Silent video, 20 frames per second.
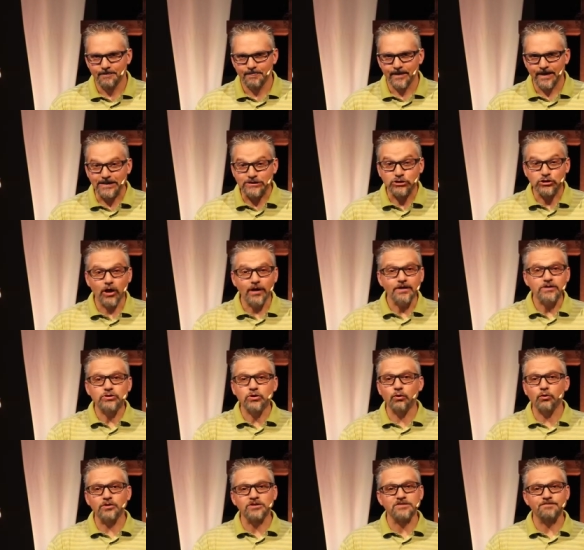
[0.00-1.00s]
As John is
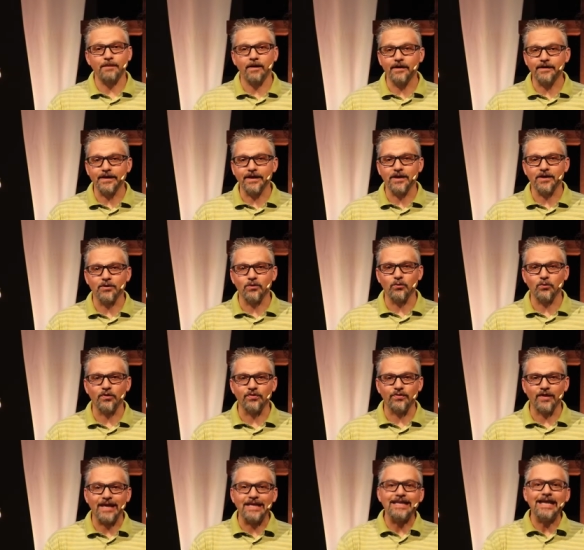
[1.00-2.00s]
corresponding
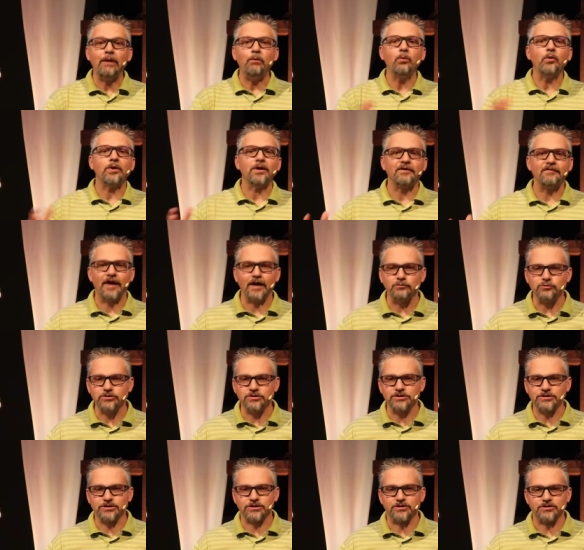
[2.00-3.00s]
with a network of
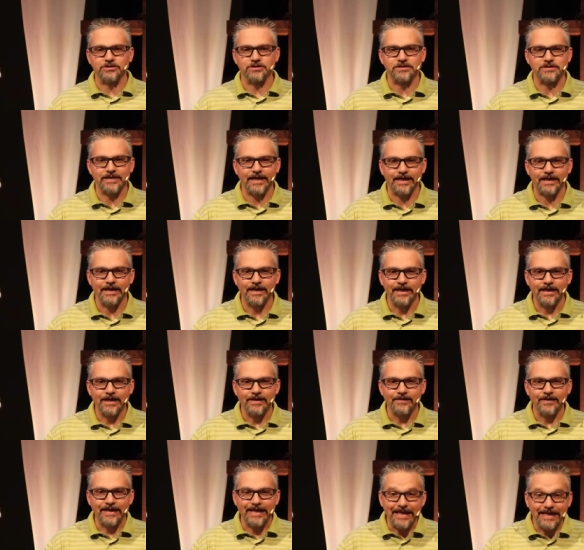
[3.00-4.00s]
house churches that,
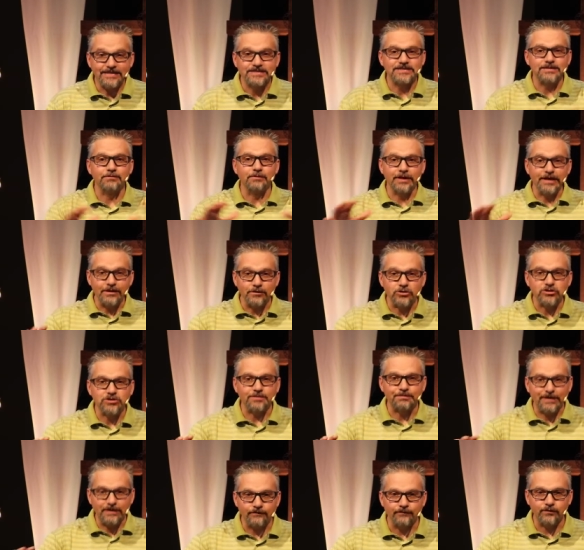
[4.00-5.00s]
that he has some leadership
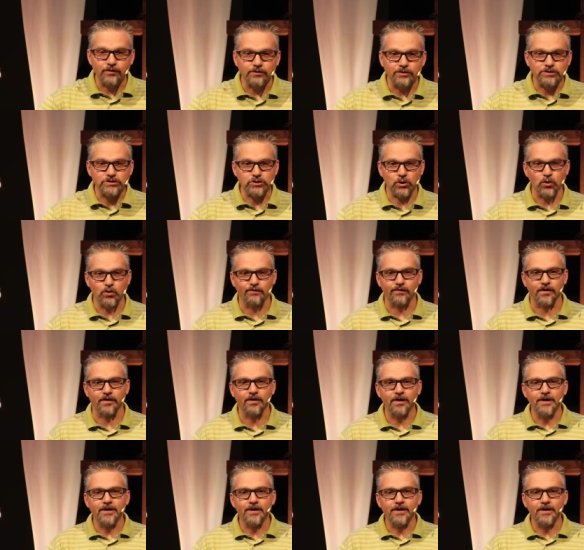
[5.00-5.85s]
influence over,